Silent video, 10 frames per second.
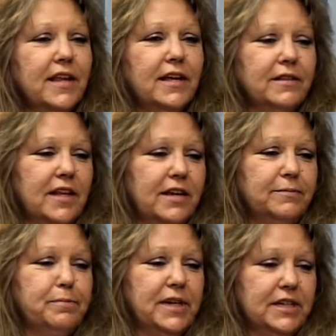they they
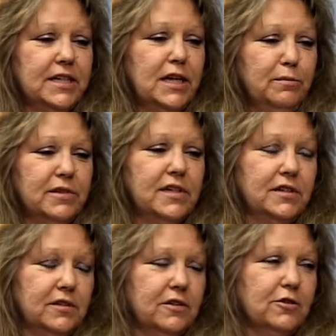pick teams, and
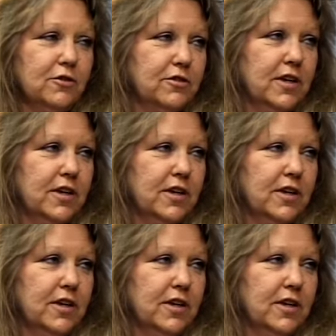it's the girls